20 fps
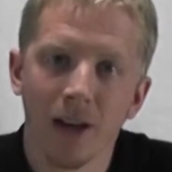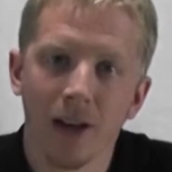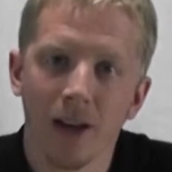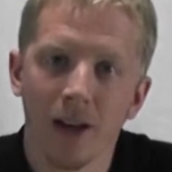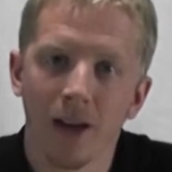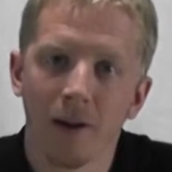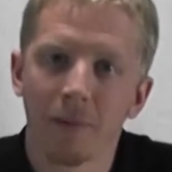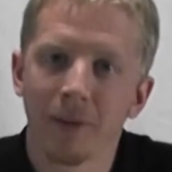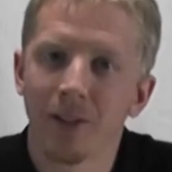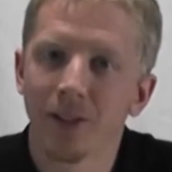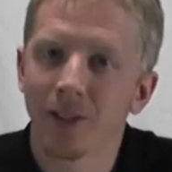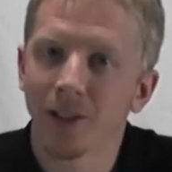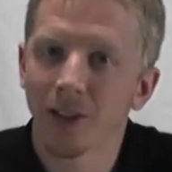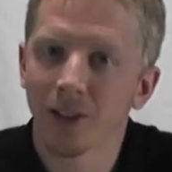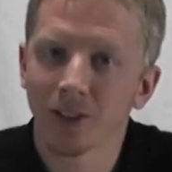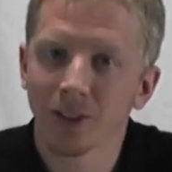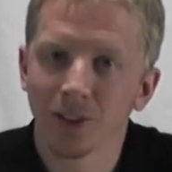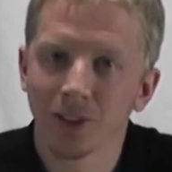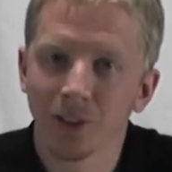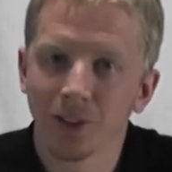And you can
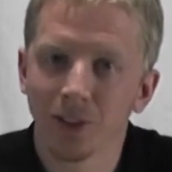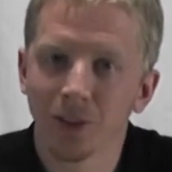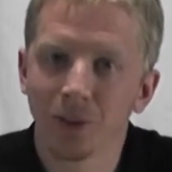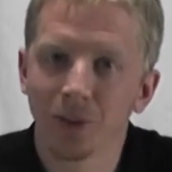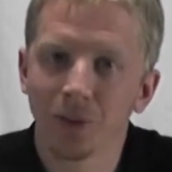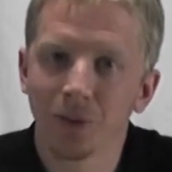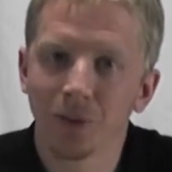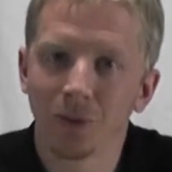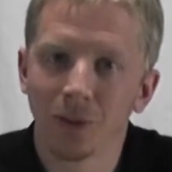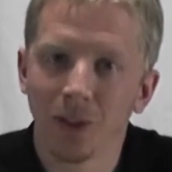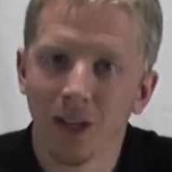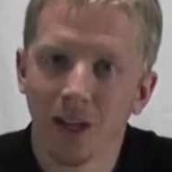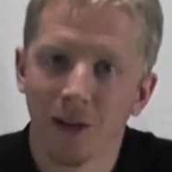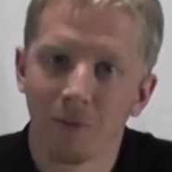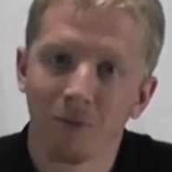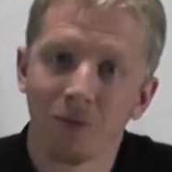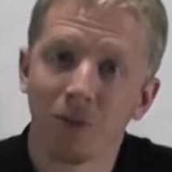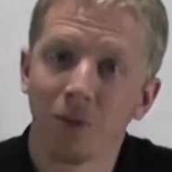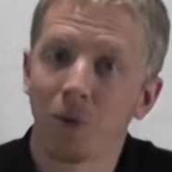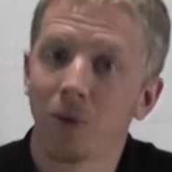also do
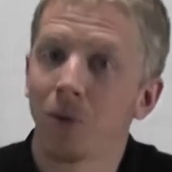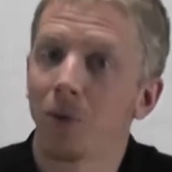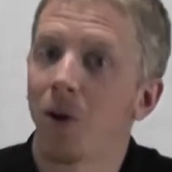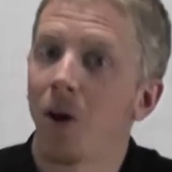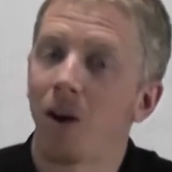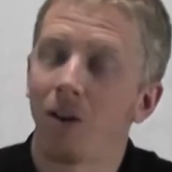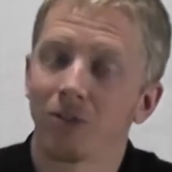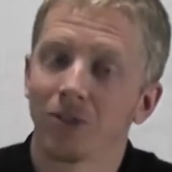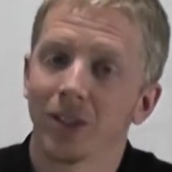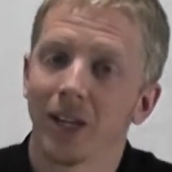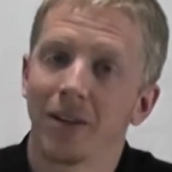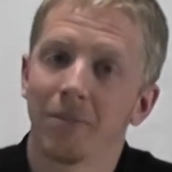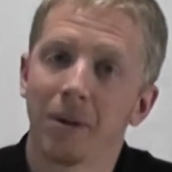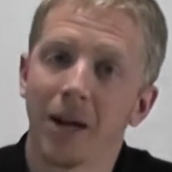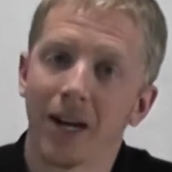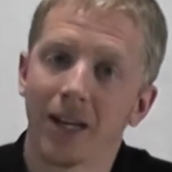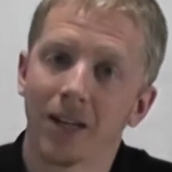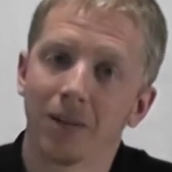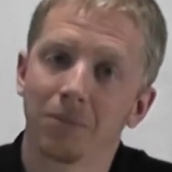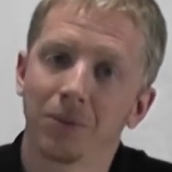full off-site
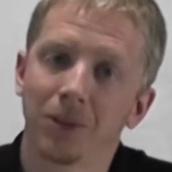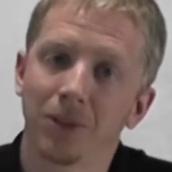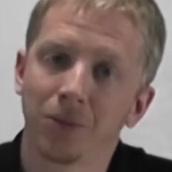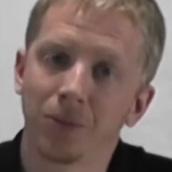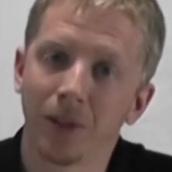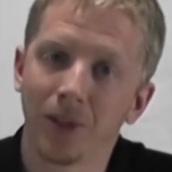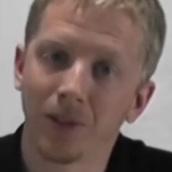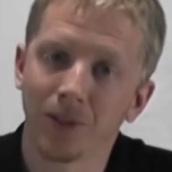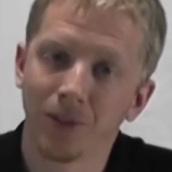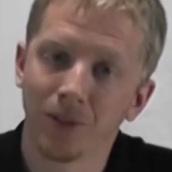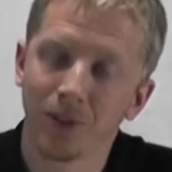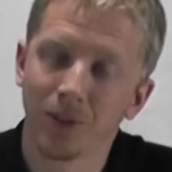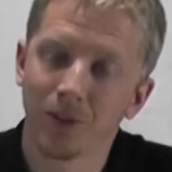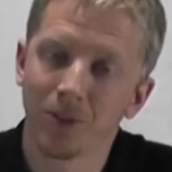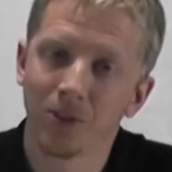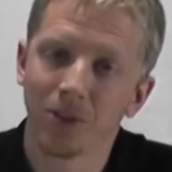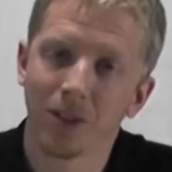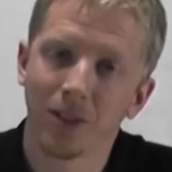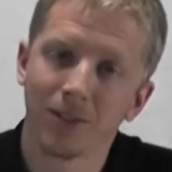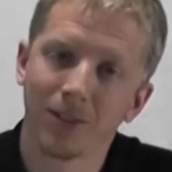backups as well through
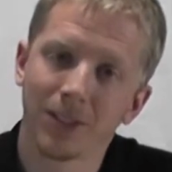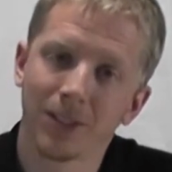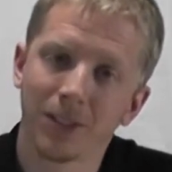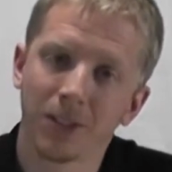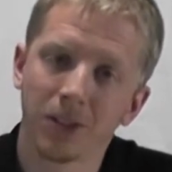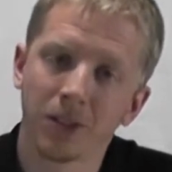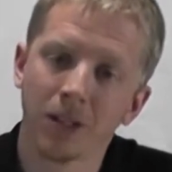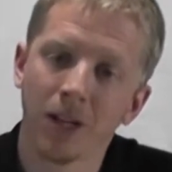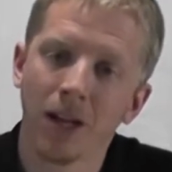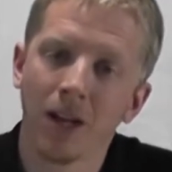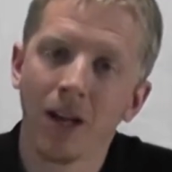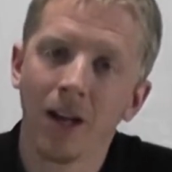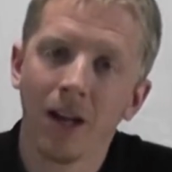those services.